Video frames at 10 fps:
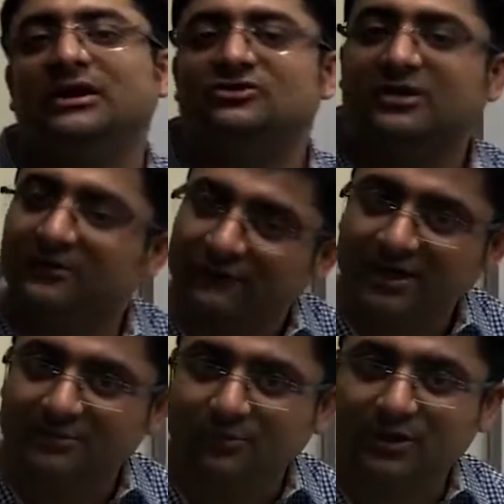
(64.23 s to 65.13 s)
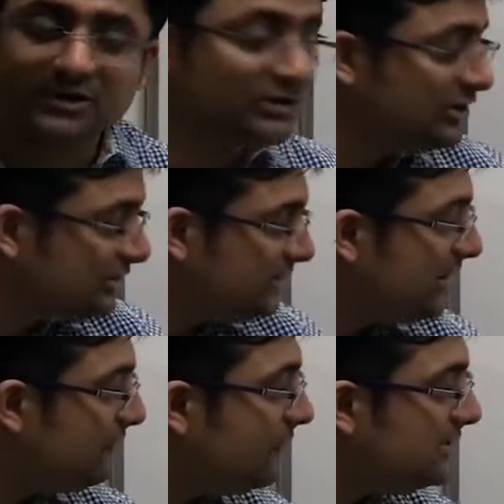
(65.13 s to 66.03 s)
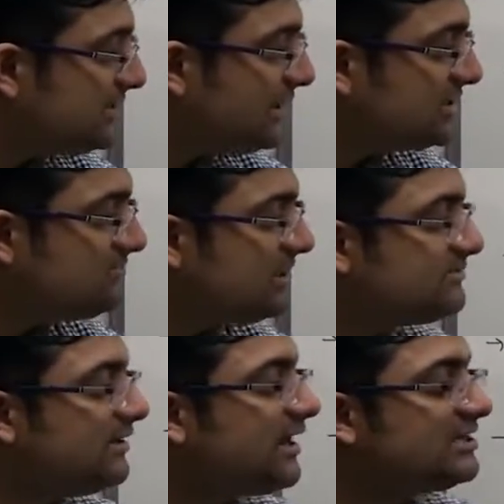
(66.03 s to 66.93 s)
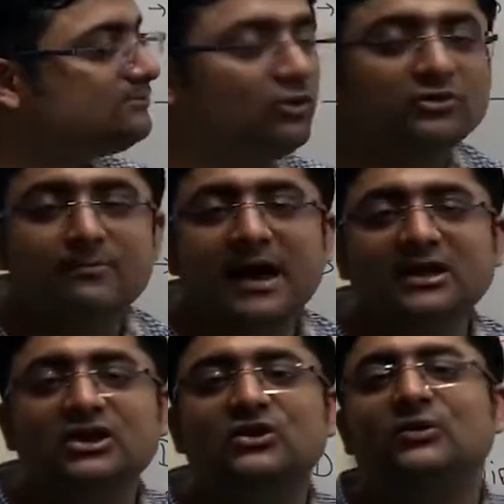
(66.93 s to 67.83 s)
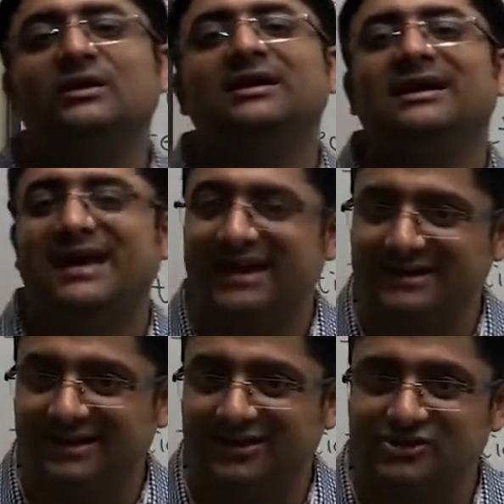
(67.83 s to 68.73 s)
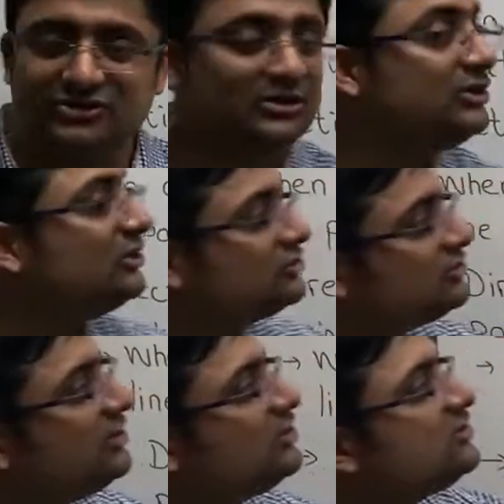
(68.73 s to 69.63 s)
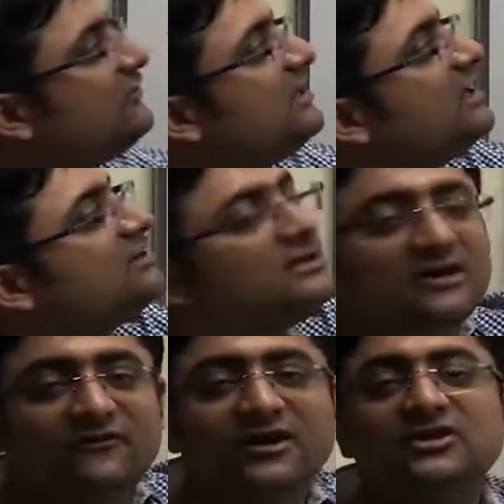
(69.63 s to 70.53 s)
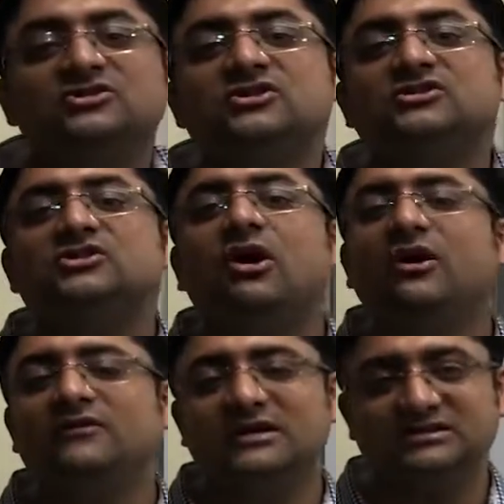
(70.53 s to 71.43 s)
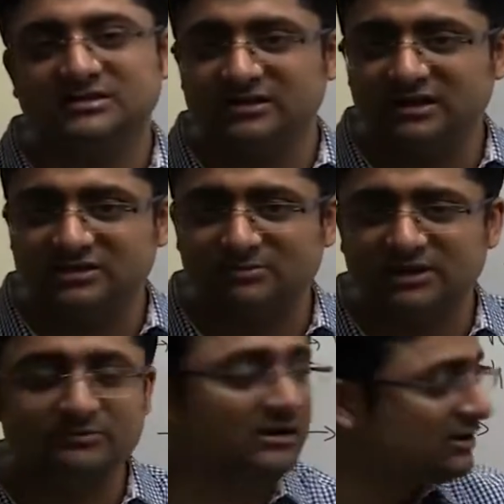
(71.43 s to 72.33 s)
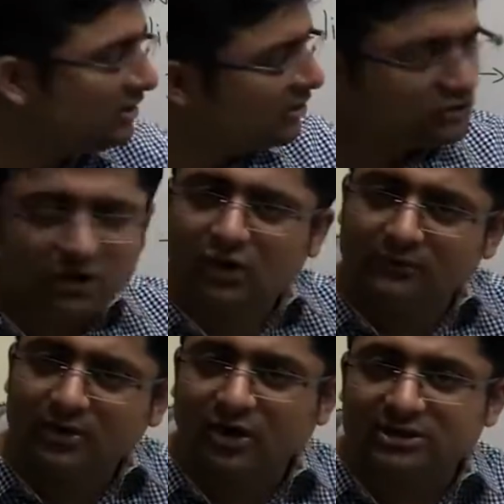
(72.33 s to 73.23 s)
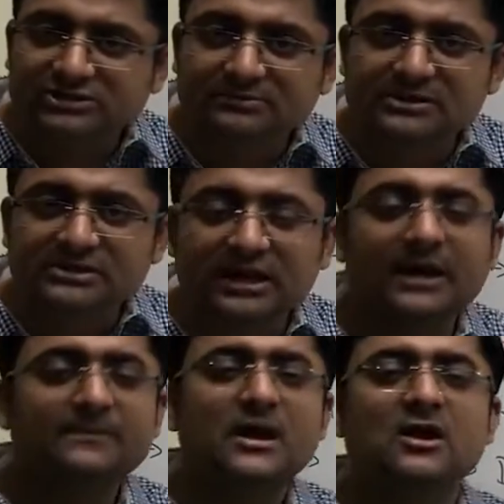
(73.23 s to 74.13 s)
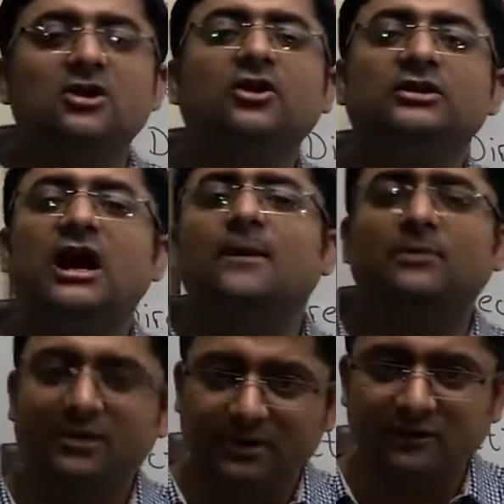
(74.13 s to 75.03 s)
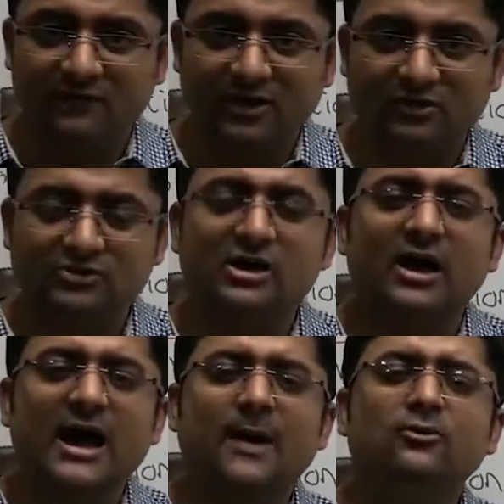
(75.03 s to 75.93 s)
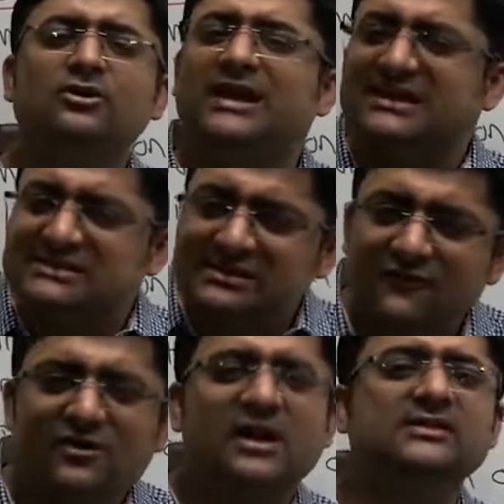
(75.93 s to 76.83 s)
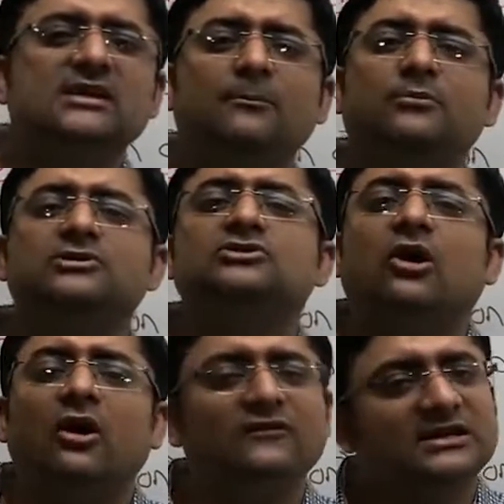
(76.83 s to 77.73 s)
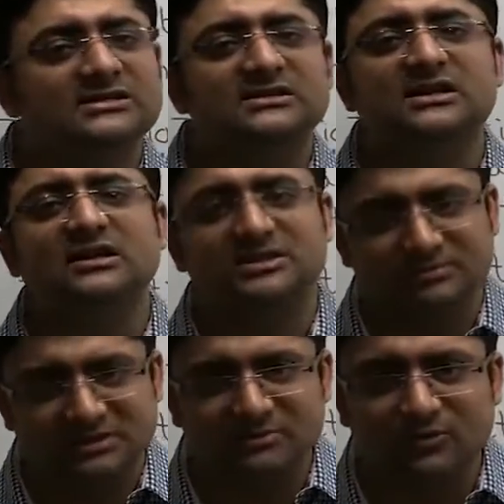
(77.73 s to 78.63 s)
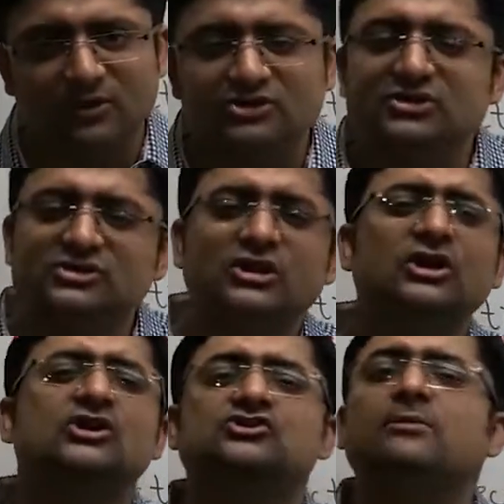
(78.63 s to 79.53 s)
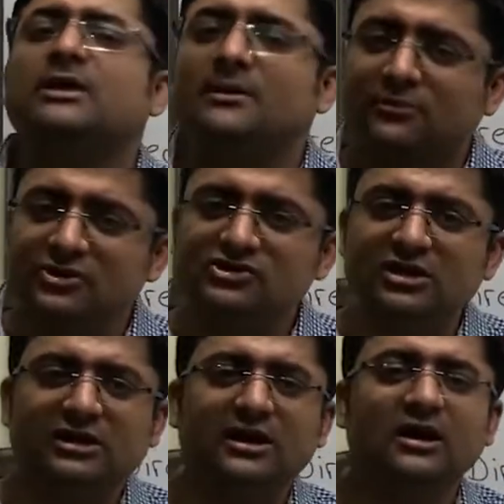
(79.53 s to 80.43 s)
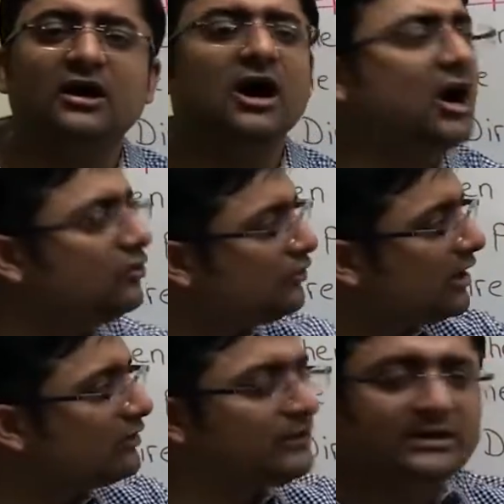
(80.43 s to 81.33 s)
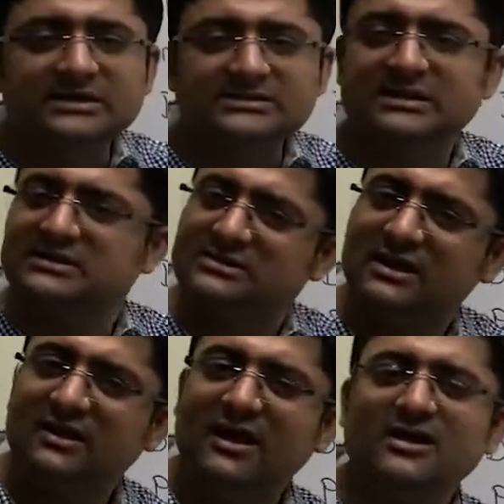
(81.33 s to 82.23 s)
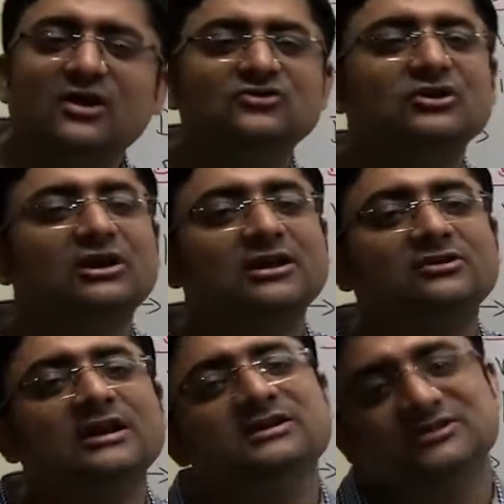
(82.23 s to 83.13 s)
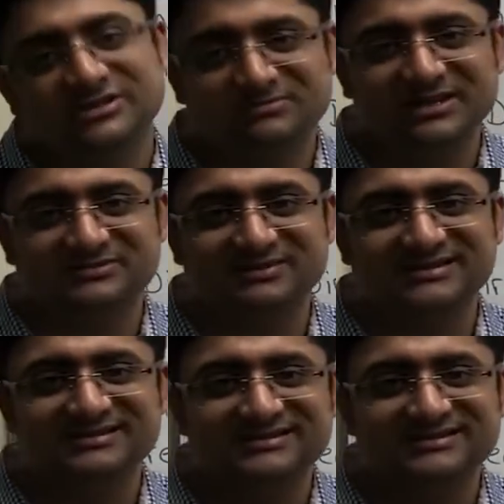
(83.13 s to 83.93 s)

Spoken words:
initial and final point. Therefore, we say displacement has both magnitude and direction. So these over here are the definitions of distance and displacement. So I hope the concept is clear. Now in the upcoming videos, I'm going to take several examples of distance and displacement questions. So it'll become crystal clear how to calculate distance and how to calculate displacement.